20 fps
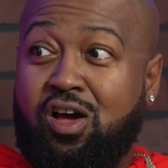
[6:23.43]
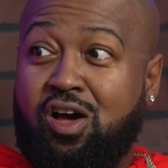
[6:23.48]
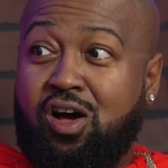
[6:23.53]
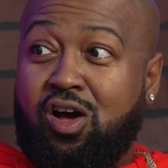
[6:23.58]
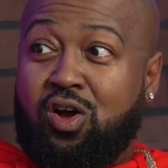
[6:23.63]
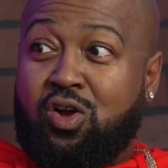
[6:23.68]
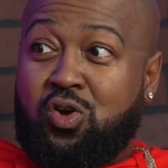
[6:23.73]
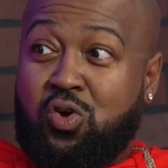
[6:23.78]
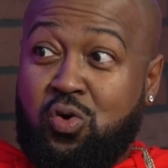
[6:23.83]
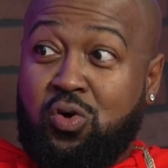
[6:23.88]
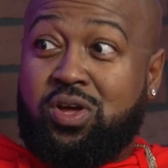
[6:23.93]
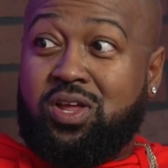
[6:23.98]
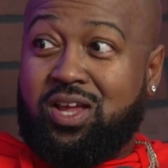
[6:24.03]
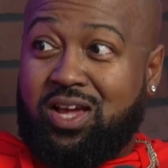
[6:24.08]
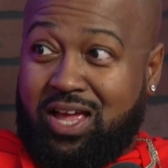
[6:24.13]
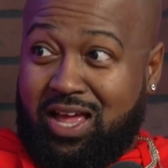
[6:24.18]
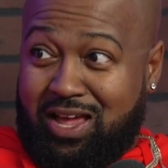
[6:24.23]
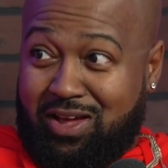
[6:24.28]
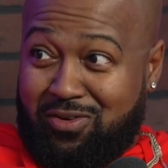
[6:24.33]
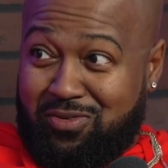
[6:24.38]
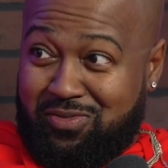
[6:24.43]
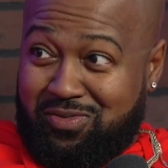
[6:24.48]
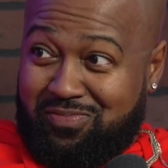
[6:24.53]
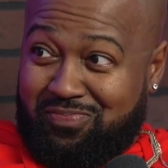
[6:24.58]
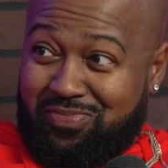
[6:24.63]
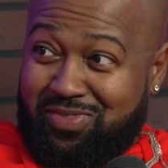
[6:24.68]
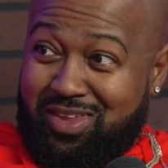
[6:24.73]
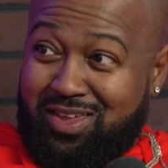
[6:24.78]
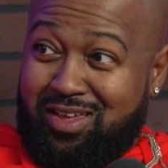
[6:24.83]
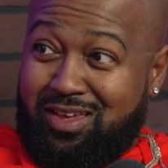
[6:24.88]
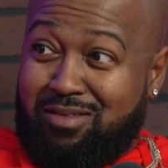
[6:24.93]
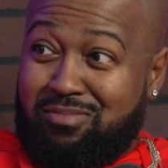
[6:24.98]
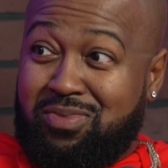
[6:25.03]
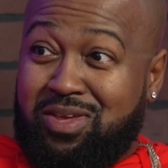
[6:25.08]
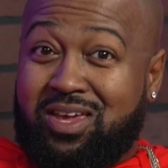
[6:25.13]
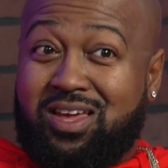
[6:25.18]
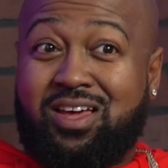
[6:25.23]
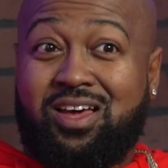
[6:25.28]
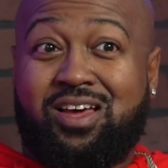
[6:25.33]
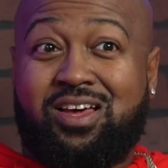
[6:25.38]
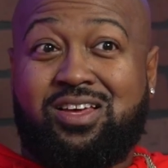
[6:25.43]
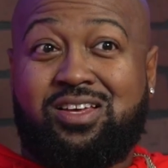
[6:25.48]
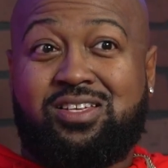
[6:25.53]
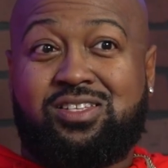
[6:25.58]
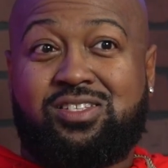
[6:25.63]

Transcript: a Coogan account because